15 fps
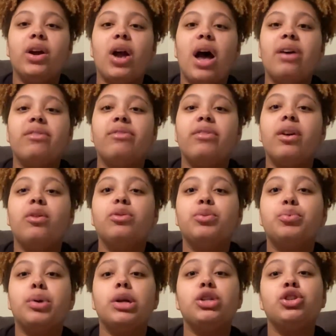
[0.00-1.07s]
I felt the
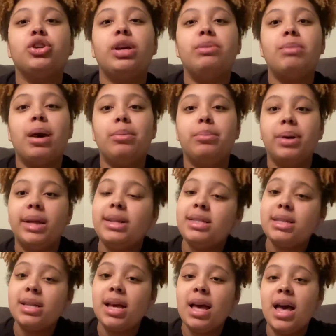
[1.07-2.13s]
pressure in my
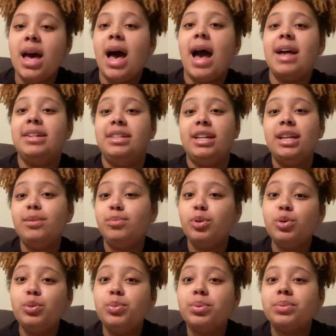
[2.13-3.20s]
butt. I did
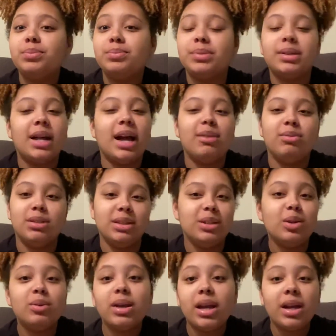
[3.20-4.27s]
poop, but I really
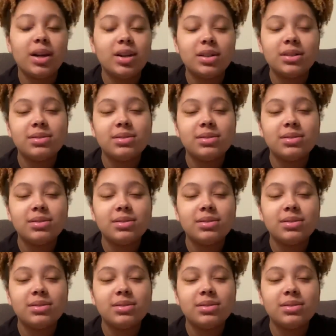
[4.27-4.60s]
don't care.